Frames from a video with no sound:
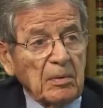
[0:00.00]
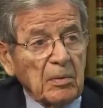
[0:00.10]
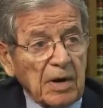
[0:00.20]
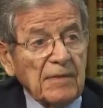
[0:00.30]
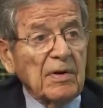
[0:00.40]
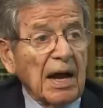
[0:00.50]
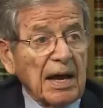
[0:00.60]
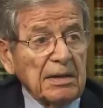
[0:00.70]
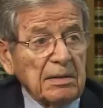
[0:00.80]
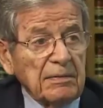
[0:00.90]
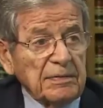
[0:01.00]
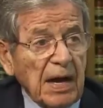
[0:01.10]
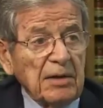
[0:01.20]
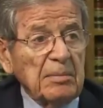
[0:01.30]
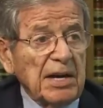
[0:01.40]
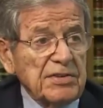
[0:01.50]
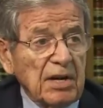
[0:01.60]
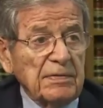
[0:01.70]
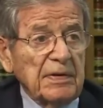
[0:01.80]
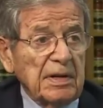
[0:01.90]
wherever I found
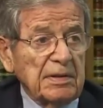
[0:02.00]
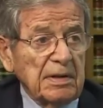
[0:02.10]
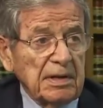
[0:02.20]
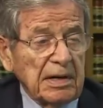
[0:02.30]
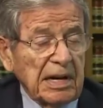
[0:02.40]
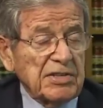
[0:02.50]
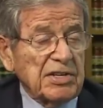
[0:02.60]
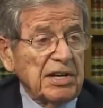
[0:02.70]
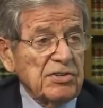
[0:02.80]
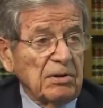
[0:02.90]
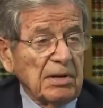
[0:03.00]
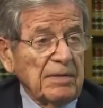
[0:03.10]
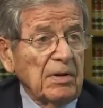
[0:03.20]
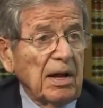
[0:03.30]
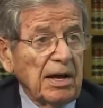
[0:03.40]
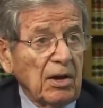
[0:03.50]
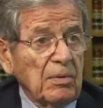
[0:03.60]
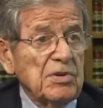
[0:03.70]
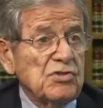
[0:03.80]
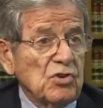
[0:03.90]
myself at, in an educational level, I
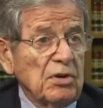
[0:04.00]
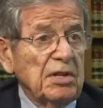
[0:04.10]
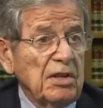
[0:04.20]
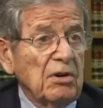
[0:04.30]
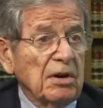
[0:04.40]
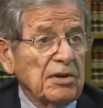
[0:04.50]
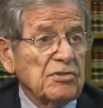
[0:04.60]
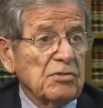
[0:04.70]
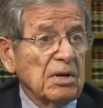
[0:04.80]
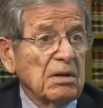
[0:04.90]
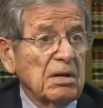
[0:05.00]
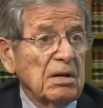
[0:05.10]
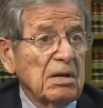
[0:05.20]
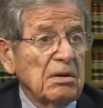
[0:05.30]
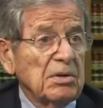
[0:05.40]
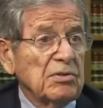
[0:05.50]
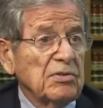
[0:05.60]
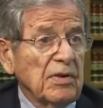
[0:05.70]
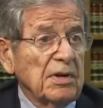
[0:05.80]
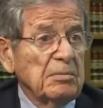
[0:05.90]
always joined the orchestra, which
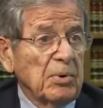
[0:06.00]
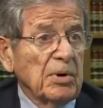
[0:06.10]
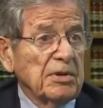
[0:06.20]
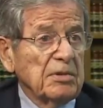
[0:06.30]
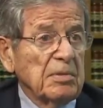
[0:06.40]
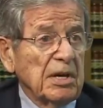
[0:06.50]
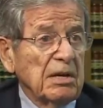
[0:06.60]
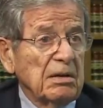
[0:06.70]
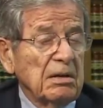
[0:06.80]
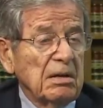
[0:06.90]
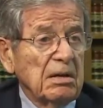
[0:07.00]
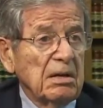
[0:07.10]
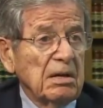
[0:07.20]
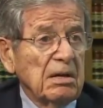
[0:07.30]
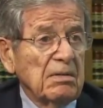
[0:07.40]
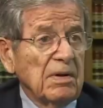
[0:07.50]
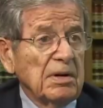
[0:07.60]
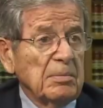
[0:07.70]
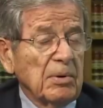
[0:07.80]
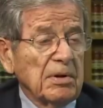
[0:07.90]
was very important to me.
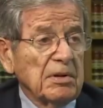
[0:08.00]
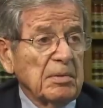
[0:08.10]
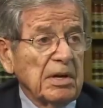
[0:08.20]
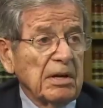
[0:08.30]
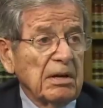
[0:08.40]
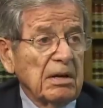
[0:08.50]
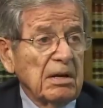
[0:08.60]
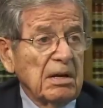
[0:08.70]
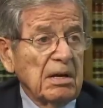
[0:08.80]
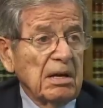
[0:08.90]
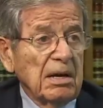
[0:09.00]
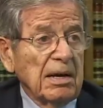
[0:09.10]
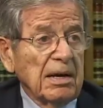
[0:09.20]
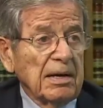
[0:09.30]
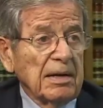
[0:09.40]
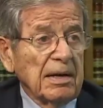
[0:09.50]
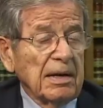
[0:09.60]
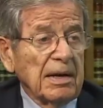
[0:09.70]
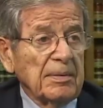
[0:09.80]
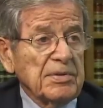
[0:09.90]
Very important to me and
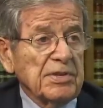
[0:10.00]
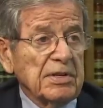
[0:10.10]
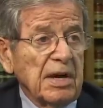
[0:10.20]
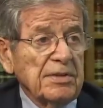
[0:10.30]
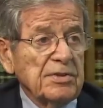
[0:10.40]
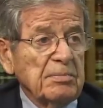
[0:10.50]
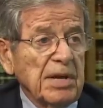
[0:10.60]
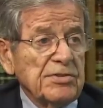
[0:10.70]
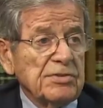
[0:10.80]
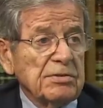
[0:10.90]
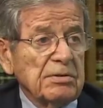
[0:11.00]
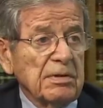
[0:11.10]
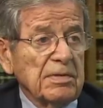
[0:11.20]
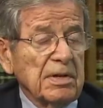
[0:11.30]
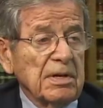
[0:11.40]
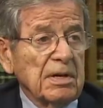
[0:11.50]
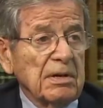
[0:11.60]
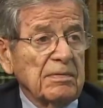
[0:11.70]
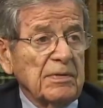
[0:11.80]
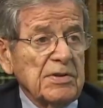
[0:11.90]
uh, I was a concertmaster of the uh,
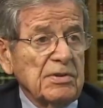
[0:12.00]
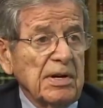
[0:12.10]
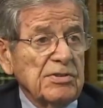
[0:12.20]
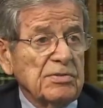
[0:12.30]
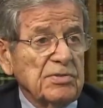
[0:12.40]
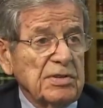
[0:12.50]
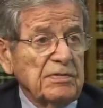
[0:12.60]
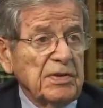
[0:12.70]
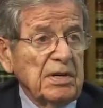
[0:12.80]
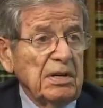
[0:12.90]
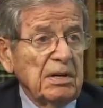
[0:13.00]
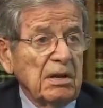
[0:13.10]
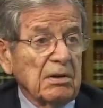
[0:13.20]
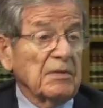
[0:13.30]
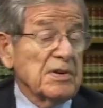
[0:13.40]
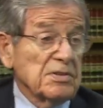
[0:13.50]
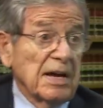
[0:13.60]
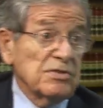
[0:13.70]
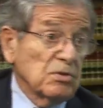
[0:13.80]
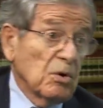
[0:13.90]
Fresno High School Symphony or the Fresno
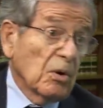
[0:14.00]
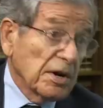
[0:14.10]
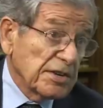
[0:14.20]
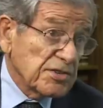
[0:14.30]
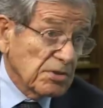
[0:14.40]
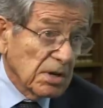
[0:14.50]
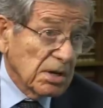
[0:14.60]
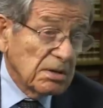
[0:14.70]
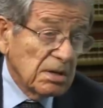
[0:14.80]
High School Orchestra.